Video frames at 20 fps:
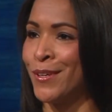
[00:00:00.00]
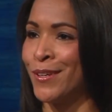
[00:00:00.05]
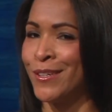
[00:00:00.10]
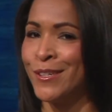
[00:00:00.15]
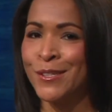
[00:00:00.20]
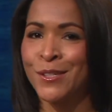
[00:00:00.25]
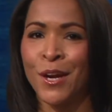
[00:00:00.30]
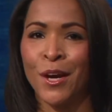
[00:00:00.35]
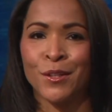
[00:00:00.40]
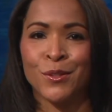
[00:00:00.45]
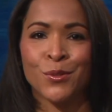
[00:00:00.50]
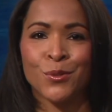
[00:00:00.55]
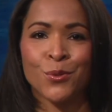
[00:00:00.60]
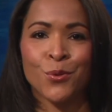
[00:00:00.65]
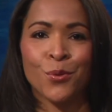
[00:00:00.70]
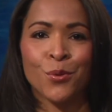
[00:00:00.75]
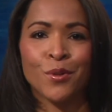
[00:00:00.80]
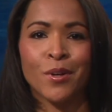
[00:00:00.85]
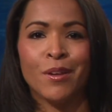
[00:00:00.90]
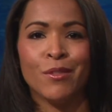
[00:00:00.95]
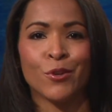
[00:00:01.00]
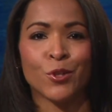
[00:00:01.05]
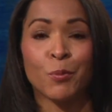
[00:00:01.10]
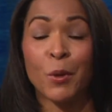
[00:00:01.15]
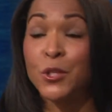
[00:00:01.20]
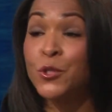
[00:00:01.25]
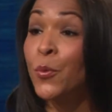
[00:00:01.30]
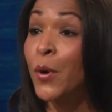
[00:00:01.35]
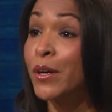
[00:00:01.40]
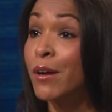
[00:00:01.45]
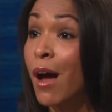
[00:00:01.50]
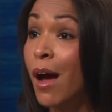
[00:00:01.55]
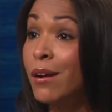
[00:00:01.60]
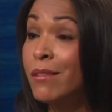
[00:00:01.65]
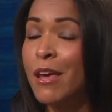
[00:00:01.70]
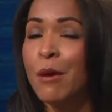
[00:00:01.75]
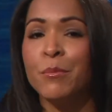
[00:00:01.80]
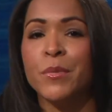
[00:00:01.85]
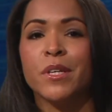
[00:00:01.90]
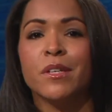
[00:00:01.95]
at East High School, and there's much going on,
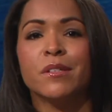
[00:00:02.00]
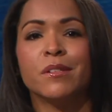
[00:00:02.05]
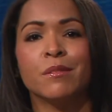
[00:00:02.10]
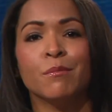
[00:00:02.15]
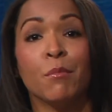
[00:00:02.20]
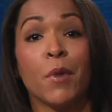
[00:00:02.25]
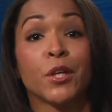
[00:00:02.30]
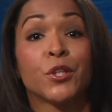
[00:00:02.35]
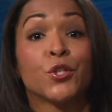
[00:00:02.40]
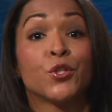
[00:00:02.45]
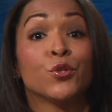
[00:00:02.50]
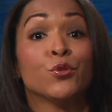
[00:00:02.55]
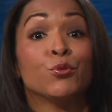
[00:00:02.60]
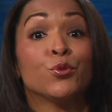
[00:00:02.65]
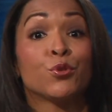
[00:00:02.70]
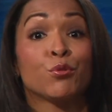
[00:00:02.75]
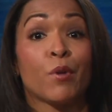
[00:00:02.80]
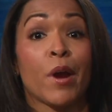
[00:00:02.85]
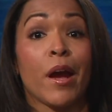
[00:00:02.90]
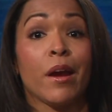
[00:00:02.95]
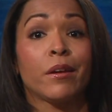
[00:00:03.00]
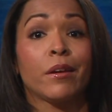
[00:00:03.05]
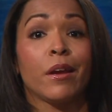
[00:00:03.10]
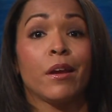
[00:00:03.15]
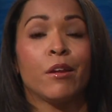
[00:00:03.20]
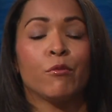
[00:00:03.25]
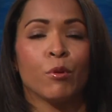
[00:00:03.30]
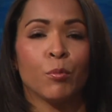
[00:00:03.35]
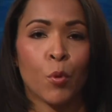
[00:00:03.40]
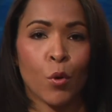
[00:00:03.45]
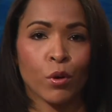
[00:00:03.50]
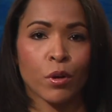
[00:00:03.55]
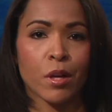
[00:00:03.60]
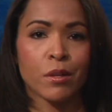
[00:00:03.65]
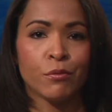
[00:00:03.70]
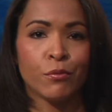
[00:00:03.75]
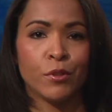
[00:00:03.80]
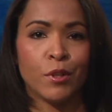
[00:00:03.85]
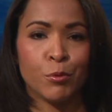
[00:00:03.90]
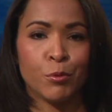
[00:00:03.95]
and that means much to track and report on for